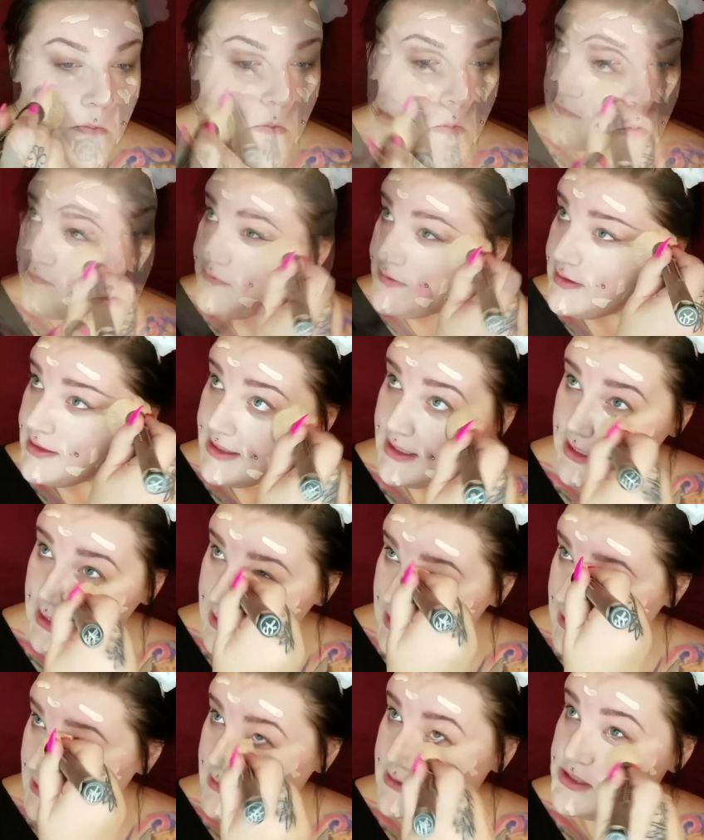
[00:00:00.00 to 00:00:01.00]
I feel like
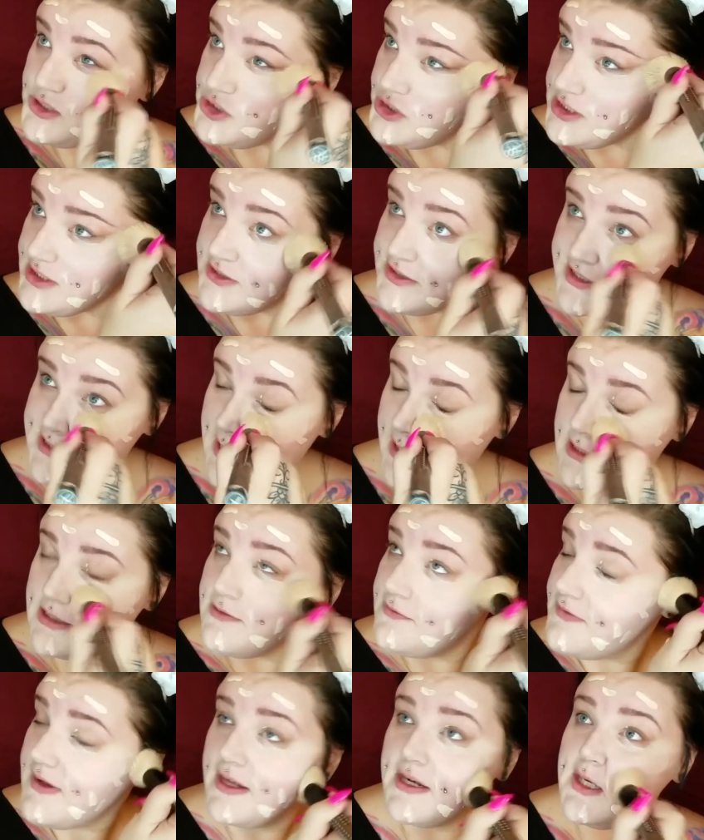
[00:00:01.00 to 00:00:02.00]
it shears out the
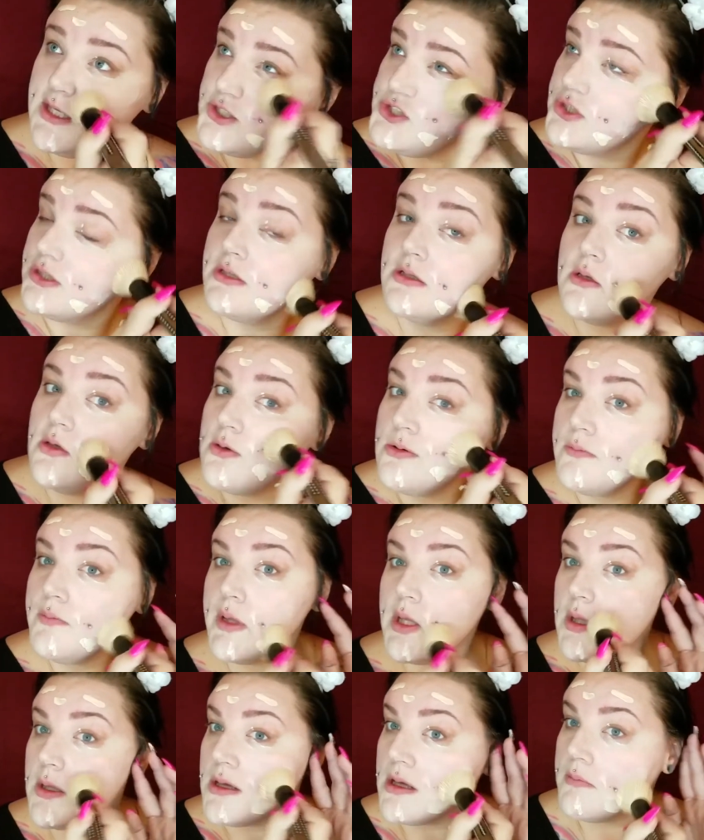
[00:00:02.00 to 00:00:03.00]
foundation a little
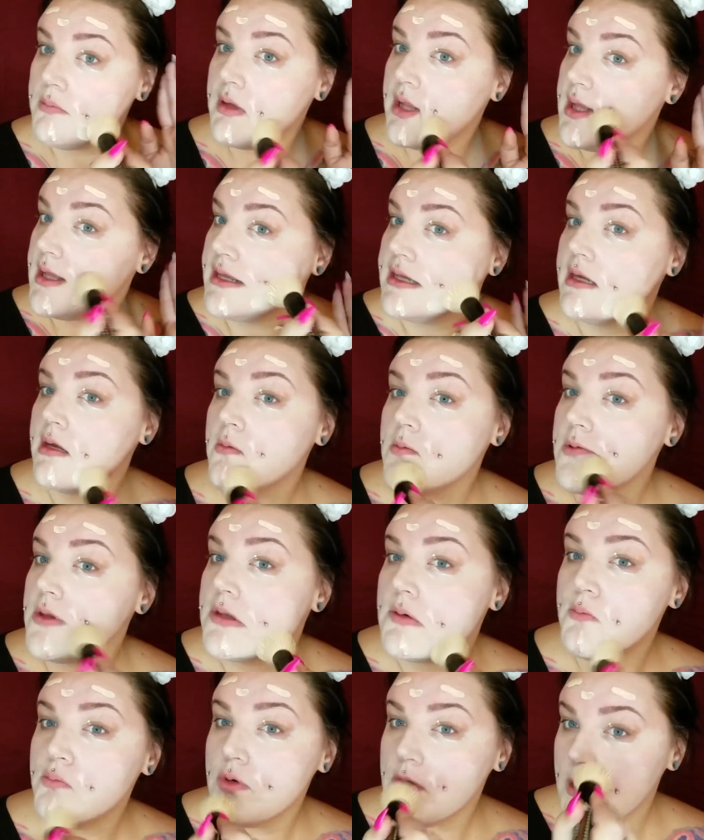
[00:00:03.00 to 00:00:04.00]
bit, applying it with
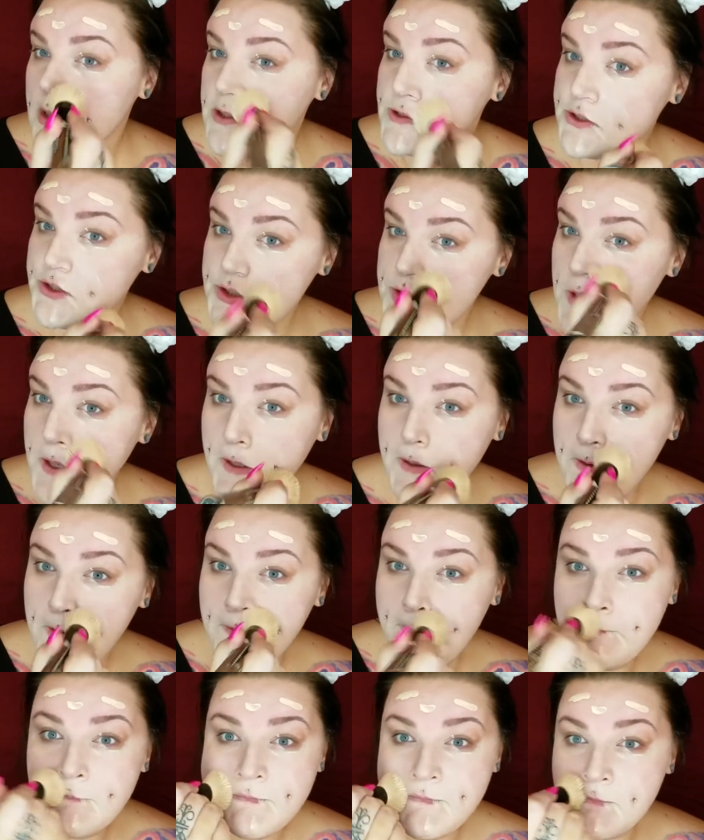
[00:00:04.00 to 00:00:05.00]
a brush.
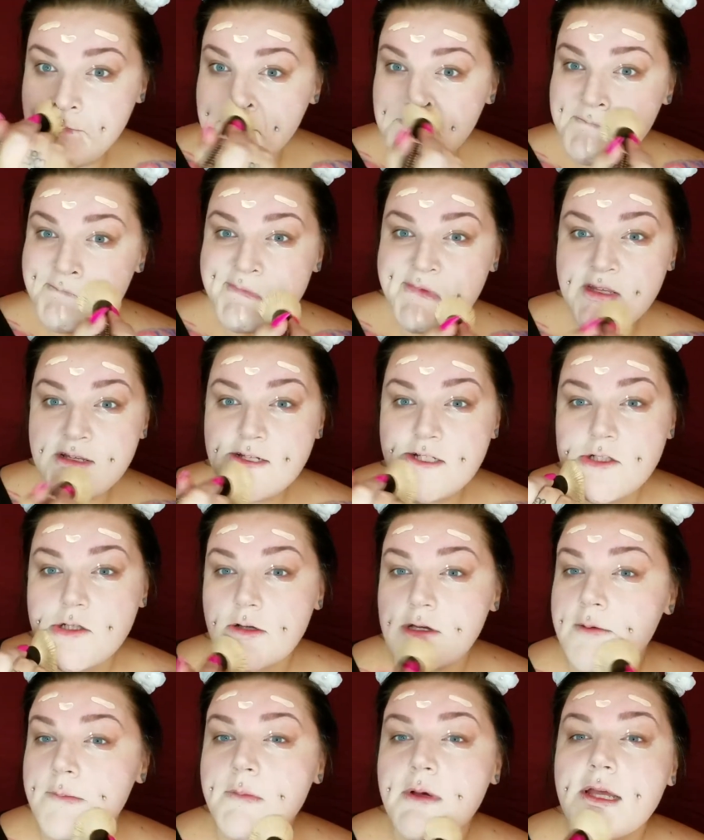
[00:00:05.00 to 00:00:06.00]
So
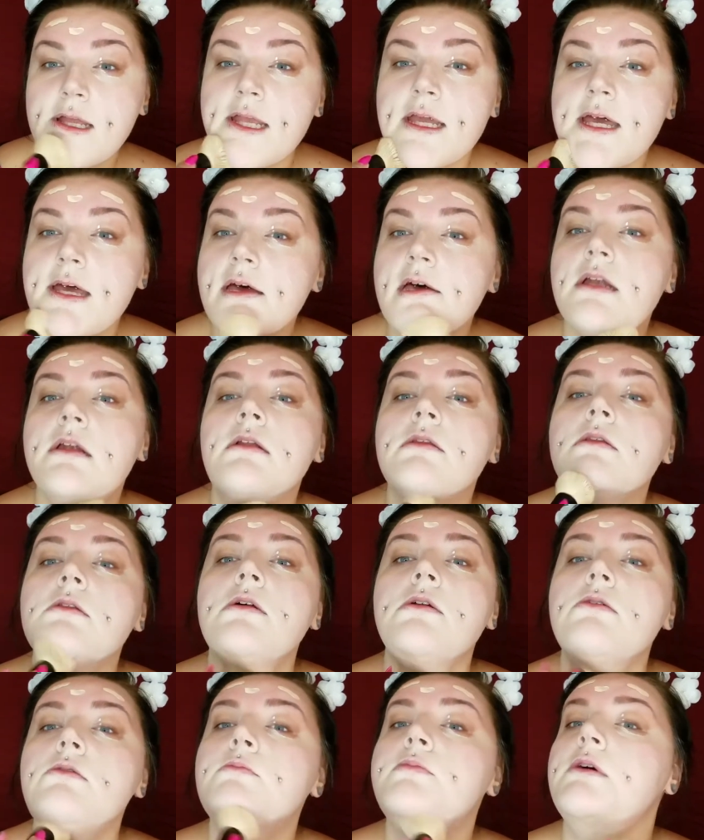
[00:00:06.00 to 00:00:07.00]
I might add a
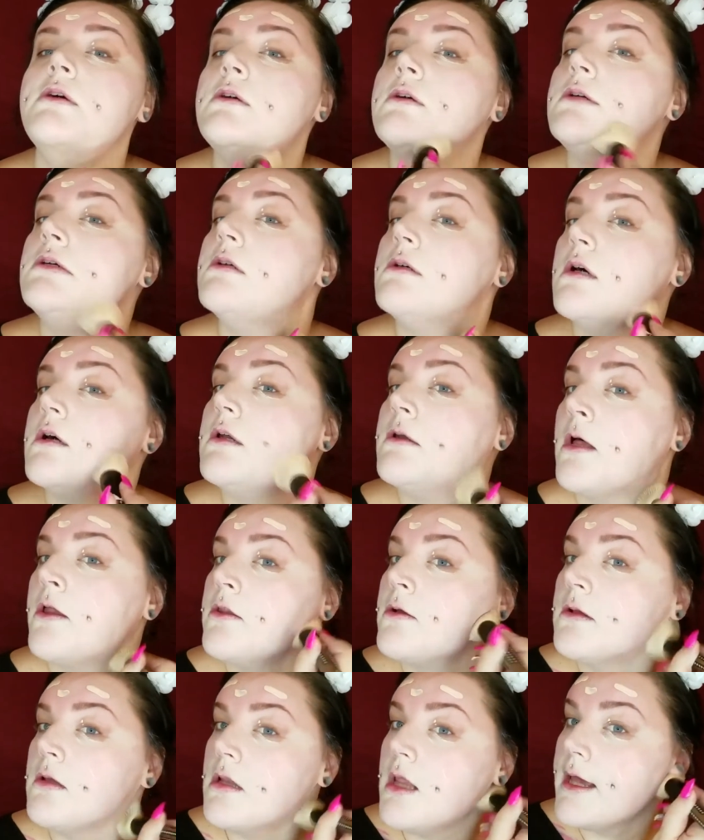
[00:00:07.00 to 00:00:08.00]
little bit,
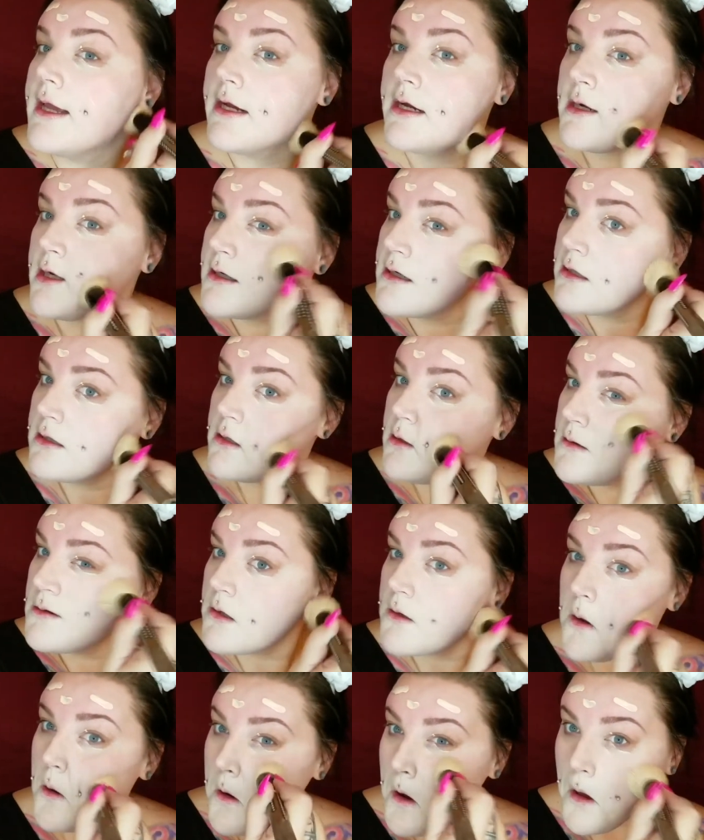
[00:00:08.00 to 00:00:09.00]
another layer,
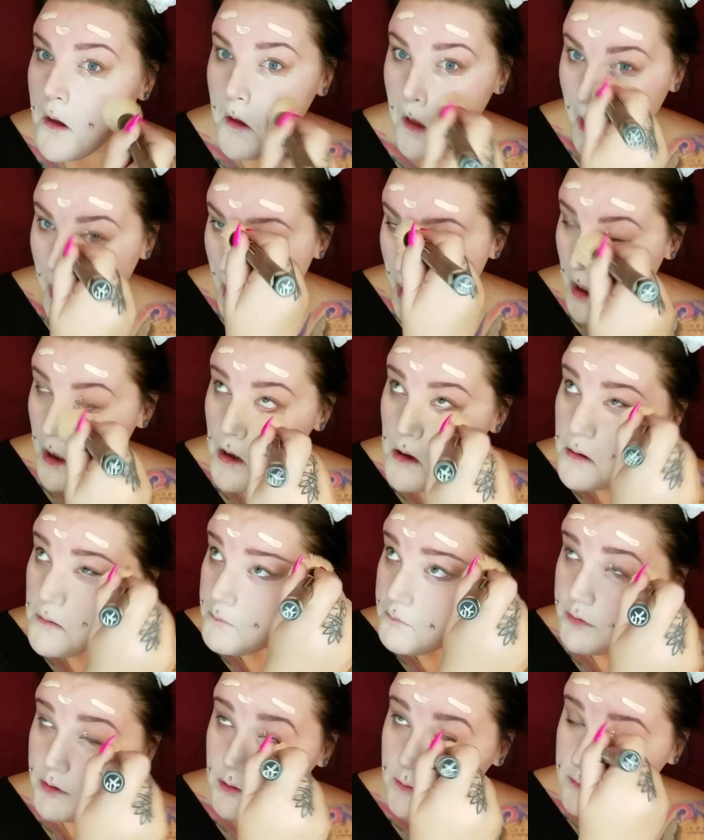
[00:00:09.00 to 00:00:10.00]

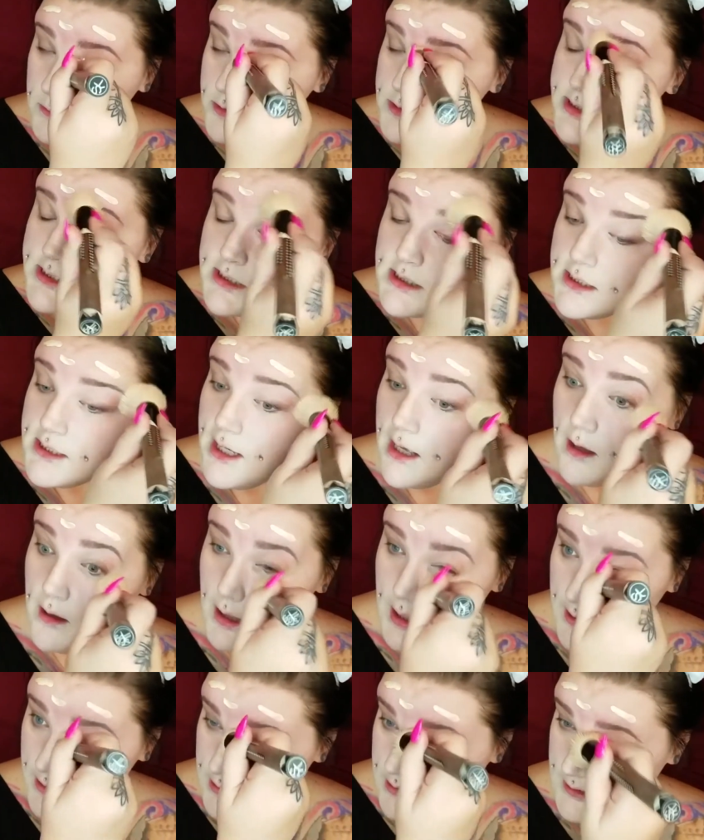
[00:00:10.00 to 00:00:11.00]
but we'll see how
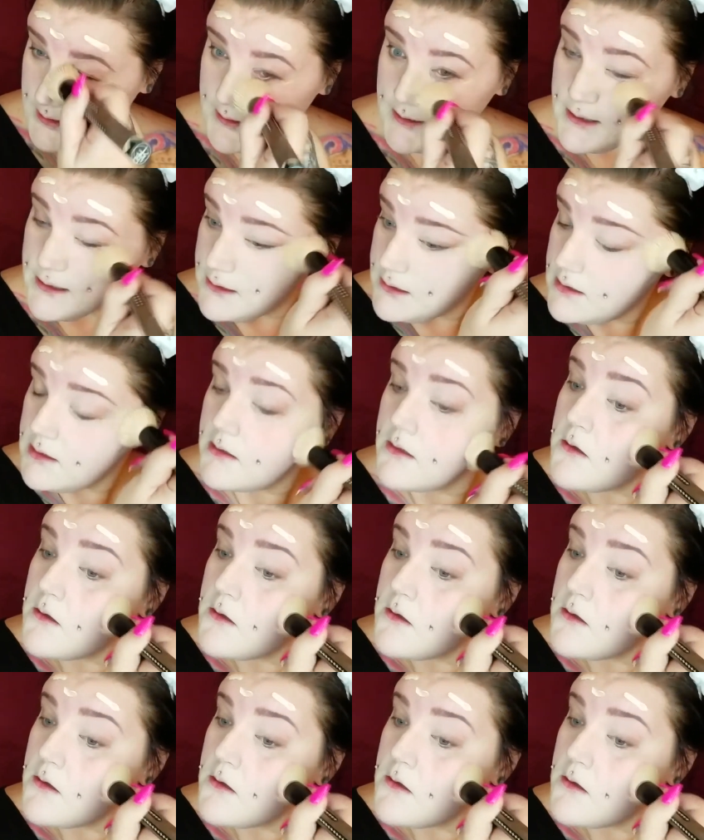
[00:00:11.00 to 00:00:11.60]
I like it.